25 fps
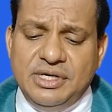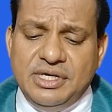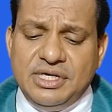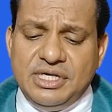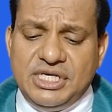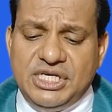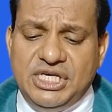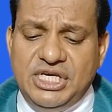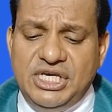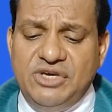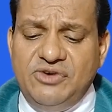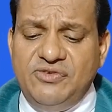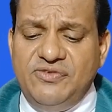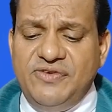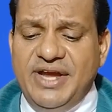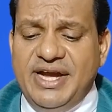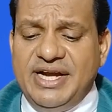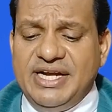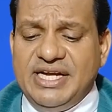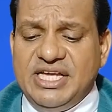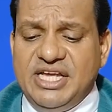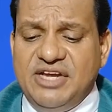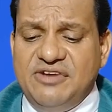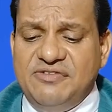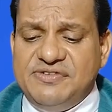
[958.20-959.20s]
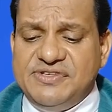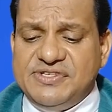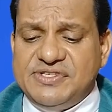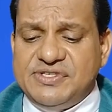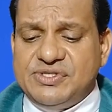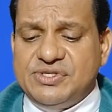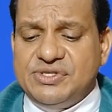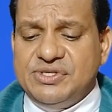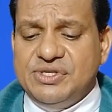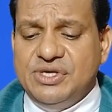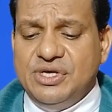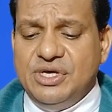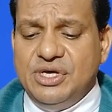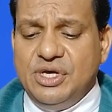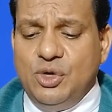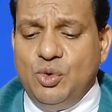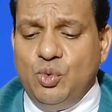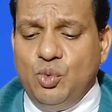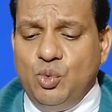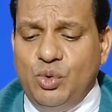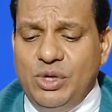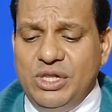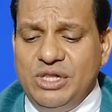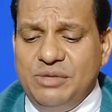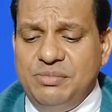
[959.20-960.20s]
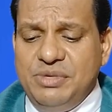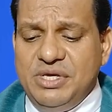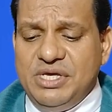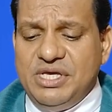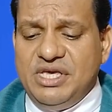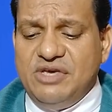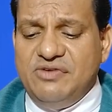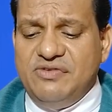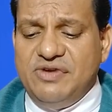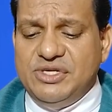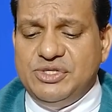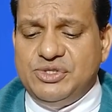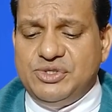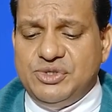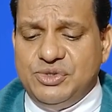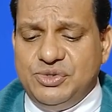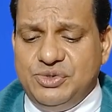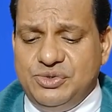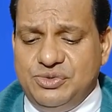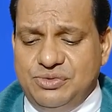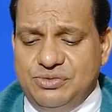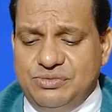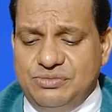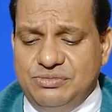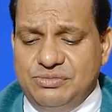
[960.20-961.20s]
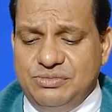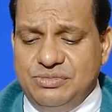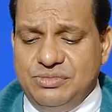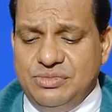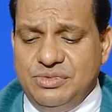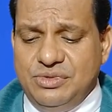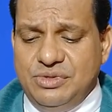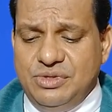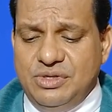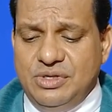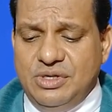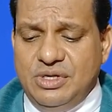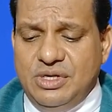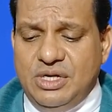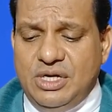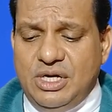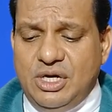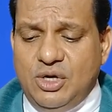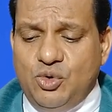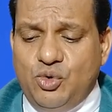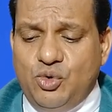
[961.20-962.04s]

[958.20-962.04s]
"Give and gifts will be given to you. A